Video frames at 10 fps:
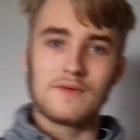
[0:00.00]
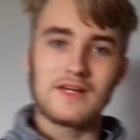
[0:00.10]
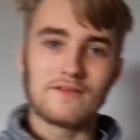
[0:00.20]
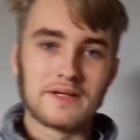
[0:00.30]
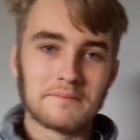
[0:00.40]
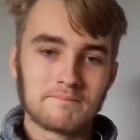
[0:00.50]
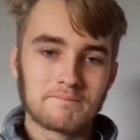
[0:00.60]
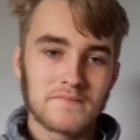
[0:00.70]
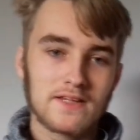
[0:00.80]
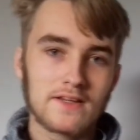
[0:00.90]
Anyway,
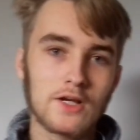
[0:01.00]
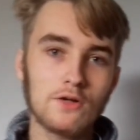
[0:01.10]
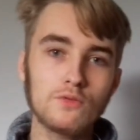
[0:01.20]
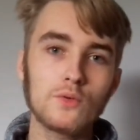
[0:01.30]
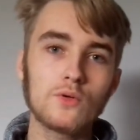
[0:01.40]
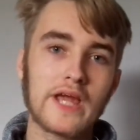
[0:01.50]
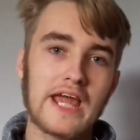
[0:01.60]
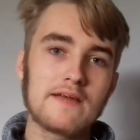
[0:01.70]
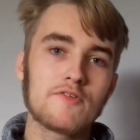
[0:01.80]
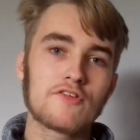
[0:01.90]
the Cold War
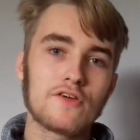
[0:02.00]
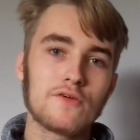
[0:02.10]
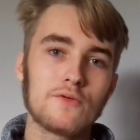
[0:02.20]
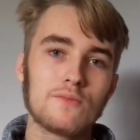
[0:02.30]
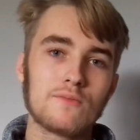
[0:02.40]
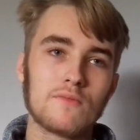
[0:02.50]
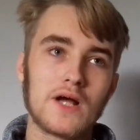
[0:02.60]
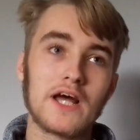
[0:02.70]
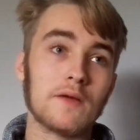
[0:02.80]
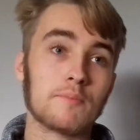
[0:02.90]
came to
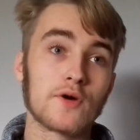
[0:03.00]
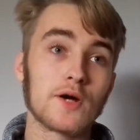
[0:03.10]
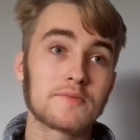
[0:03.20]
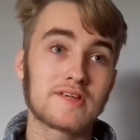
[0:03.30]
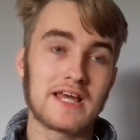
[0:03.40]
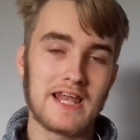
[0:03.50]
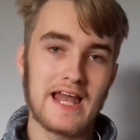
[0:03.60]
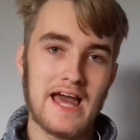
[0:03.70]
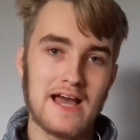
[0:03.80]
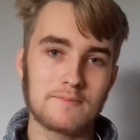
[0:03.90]
an abrupt
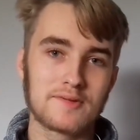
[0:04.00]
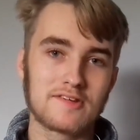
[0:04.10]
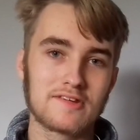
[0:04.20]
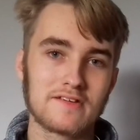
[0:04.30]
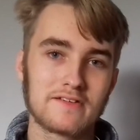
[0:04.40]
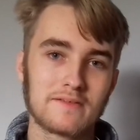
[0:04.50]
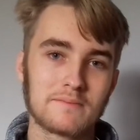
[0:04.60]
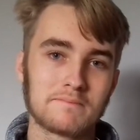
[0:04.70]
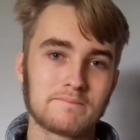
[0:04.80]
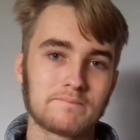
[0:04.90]
collapse.
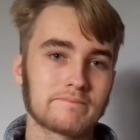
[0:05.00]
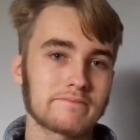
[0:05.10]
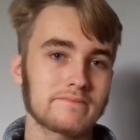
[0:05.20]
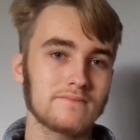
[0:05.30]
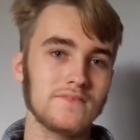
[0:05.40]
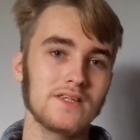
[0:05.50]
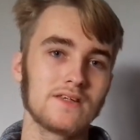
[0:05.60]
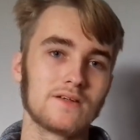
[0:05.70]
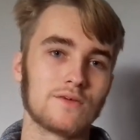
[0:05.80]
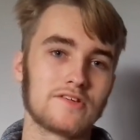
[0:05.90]

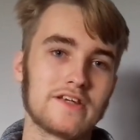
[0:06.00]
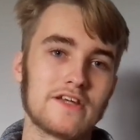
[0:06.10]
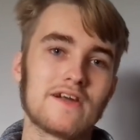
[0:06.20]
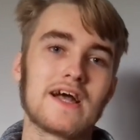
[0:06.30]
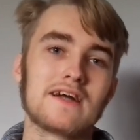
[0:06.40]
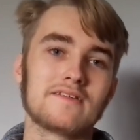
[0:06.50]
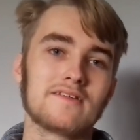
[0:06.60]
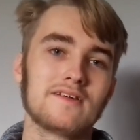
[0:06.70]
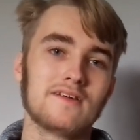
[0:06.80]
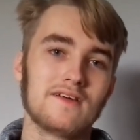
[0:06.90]
Obviously, you had
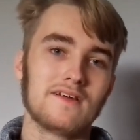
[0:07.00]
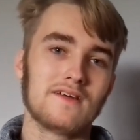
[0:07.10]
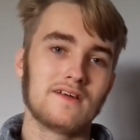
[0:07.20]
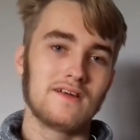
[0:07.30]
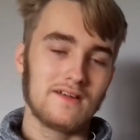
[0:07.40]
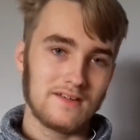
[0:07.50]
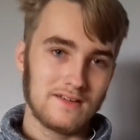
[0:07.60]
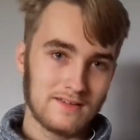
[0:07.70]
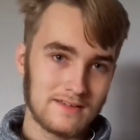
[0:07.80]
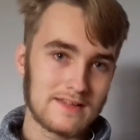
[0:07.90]

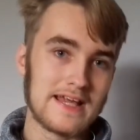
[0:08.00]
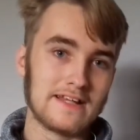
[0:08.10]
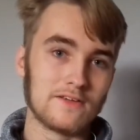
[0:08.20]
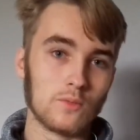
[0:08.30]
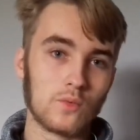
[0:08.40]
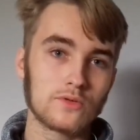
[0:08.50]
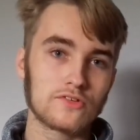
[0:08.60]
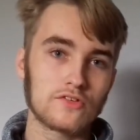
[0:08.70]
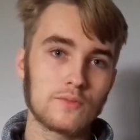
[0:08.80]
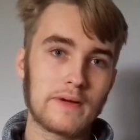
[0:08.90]
the end of the
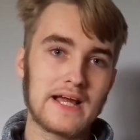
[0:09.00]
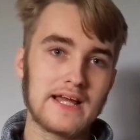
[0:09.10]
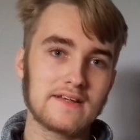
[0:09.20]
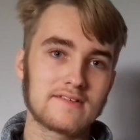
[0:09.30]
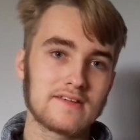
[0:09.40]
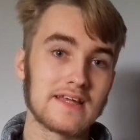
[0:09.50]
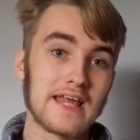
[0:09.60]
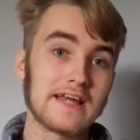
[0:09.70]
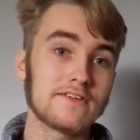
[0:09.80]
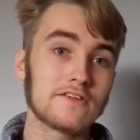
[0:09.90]
Warsaw Pact, the
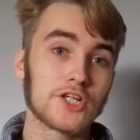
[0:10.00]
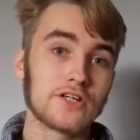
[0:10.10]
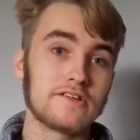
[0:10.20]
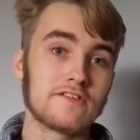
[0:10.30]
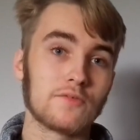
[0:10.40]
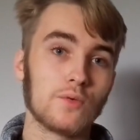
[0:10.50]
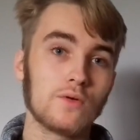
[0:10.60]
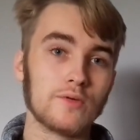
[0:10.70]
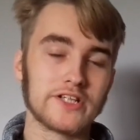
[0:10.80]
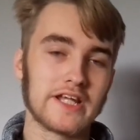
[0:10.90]
end of the Chinese Civil
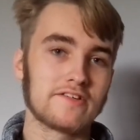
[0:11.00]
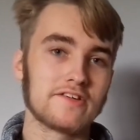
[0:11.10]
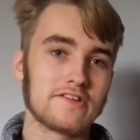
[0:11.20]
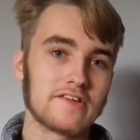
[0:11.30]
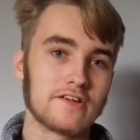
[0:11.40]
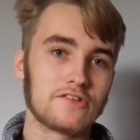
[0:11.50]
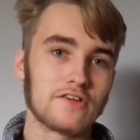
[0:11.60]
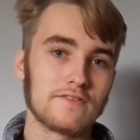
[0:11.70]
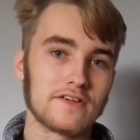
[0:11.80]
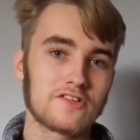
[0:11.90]
War, which led to the
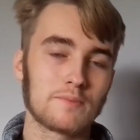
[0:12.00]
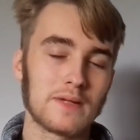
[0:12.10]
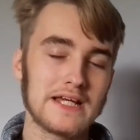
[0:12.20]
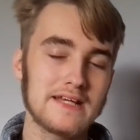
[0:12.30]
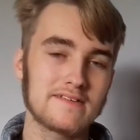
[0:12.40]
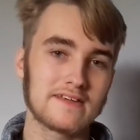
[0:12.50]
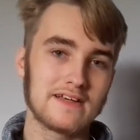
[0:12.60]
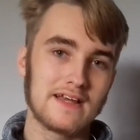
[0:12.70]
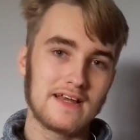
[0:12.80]
Sino-Soviet split.